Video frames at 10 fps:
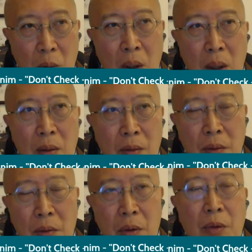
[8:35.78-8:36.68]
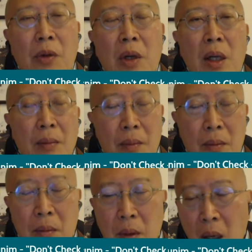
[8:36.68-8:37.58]
work for free,
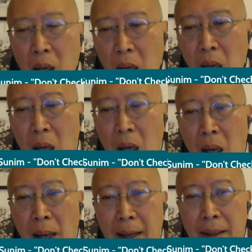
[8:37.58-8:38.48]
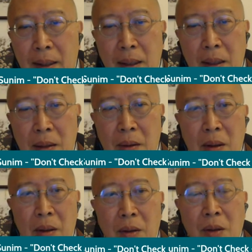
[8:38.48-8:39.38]
and
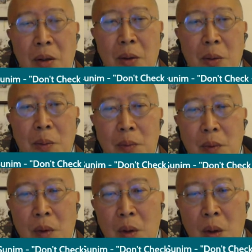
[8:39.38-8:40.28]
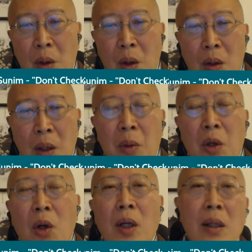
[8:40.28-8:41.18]
so they
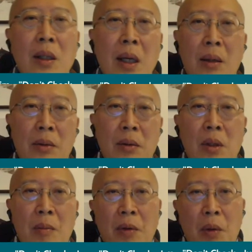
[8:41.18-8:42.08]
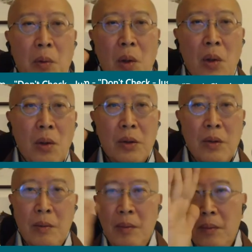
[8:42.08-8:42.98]
were knocking down some of the
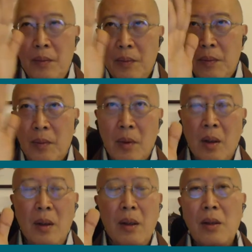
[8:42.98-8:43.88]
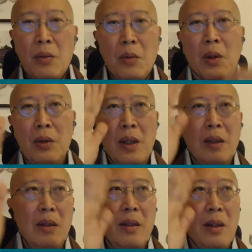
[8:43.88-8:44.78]
walls. These walls
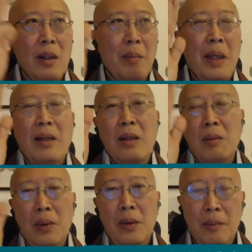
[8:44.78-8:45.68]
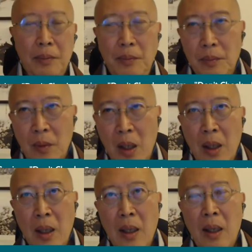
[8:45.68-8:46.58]
are just plasterboard
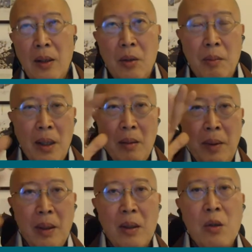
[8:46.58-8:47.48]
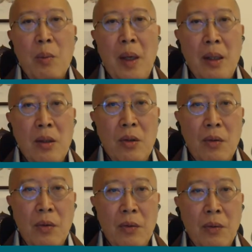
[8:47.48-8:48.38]
to make a bigger
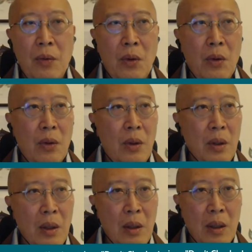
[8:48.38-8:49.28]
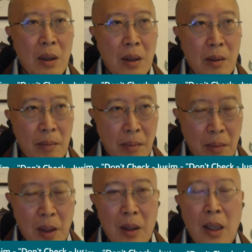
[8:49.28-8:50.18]
space for the
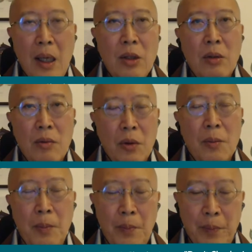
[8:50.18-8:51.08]
meditation room.